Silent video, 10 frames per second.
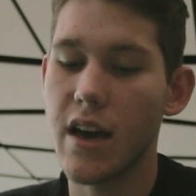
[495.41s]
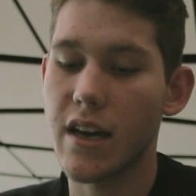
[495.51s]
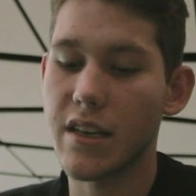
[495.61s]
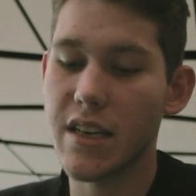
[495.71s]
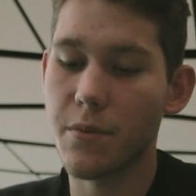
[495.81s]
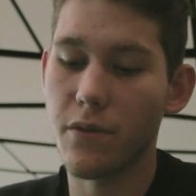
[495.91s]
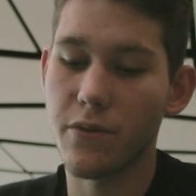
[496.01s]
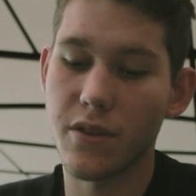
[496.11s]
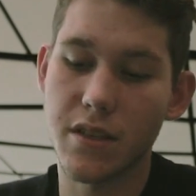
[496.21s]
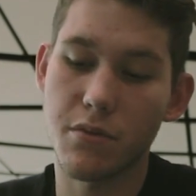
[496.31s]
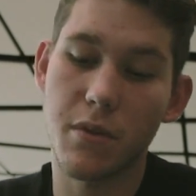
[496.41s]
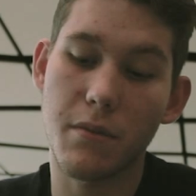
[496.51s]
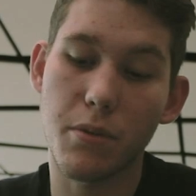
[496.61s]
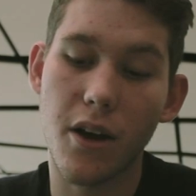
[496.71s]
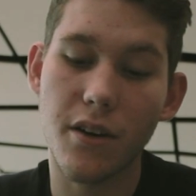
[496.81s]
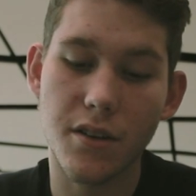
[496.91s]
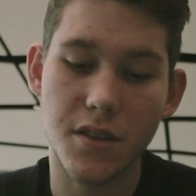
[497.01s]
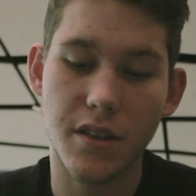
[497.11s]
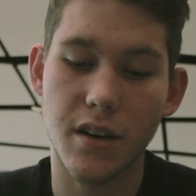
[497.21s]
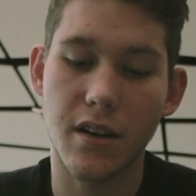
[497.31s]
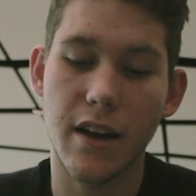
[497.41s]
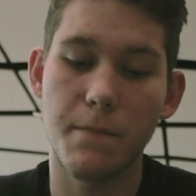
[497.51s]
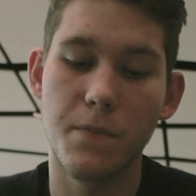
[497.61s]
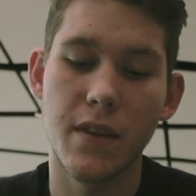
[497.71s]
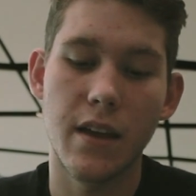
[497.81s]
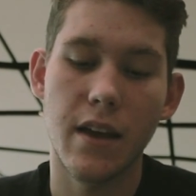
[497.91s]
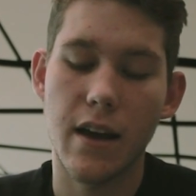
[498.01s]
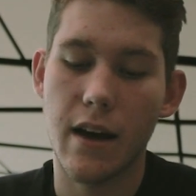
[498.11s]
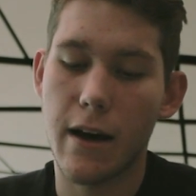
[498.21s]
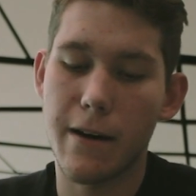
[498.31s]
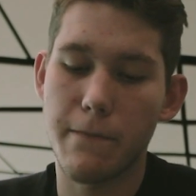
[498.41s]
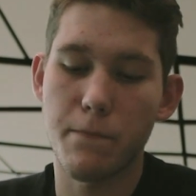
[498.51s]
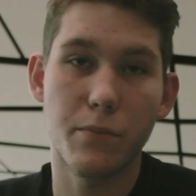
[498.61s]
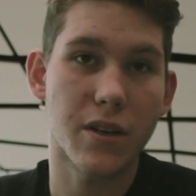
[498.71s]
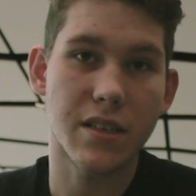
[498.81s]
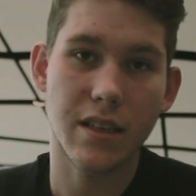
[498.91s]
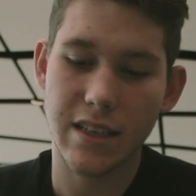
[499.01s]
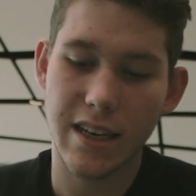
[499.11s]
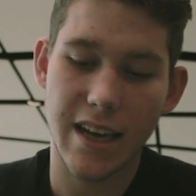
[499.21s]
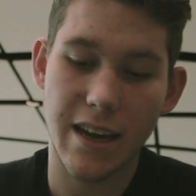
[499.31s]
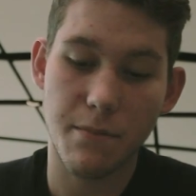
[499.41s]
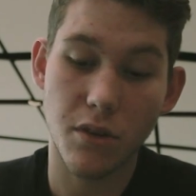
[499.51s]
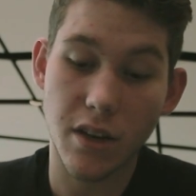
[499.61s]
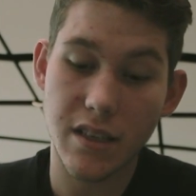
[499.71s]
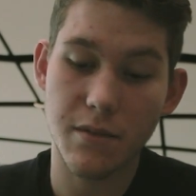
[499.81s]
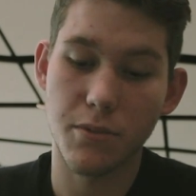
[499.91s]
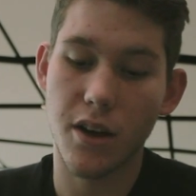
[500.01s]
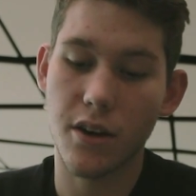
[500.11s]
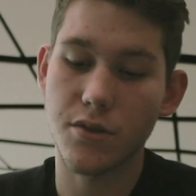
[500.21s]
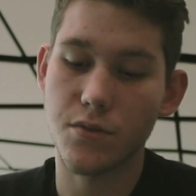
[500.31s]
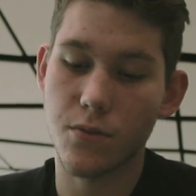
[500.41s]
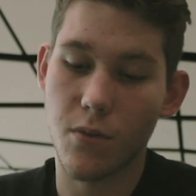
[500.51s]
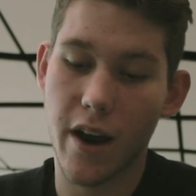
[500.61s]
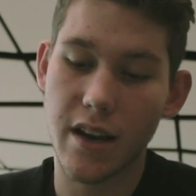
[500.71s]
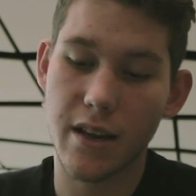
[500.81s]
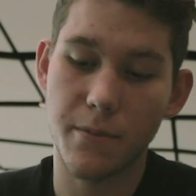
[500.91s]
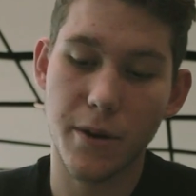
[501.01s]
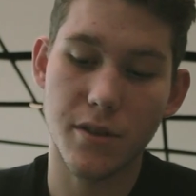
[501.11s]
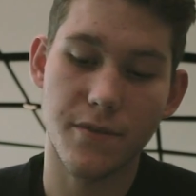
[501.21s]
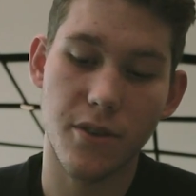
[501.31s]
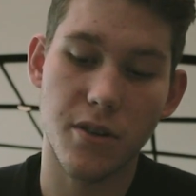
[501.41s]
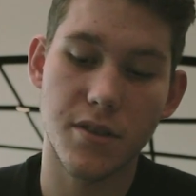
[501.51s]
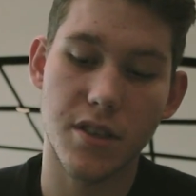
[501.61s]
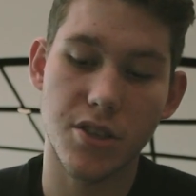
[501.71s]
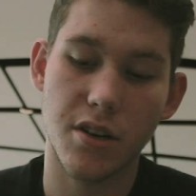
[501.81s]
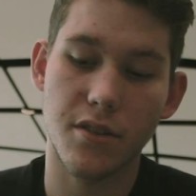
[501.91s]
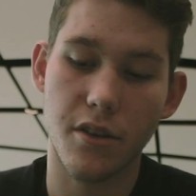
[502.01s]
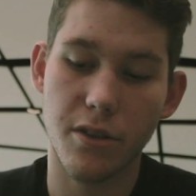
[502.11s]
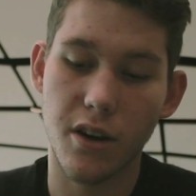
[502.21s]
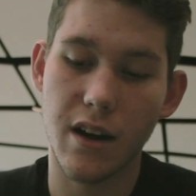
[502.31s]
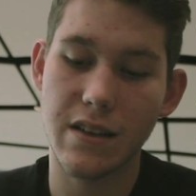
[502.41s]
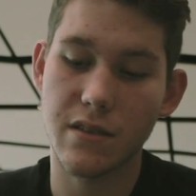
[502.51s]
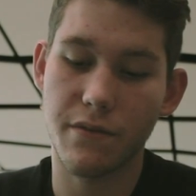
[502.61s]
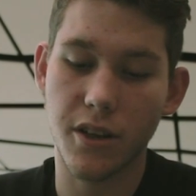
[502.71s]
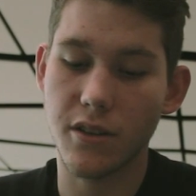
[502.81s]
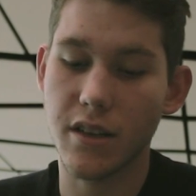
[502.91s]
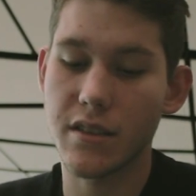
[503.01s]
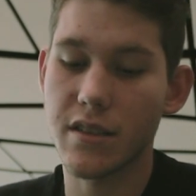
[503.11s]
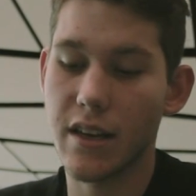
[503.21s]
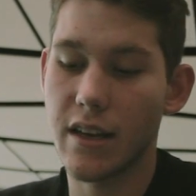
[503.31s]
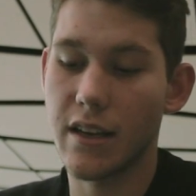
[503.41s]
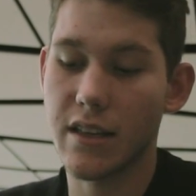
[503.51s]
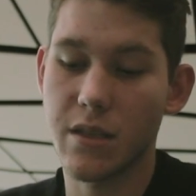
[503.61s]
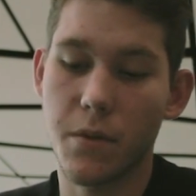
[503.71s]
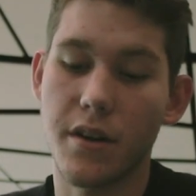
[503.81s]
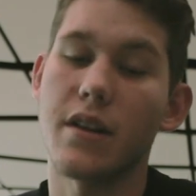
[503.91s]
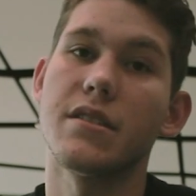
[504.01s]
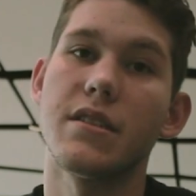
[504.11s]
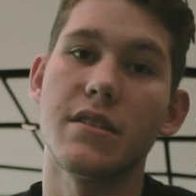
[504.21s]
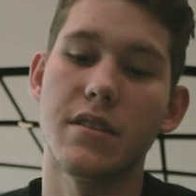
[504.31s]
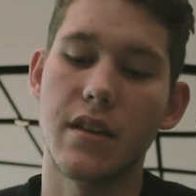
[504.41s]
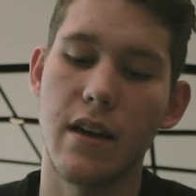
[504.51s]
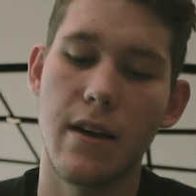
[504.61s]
An example for this would be bloggers on the internet. Presently today, millions of bloggers write and post photos to share their thoughts, feelings, and experiences.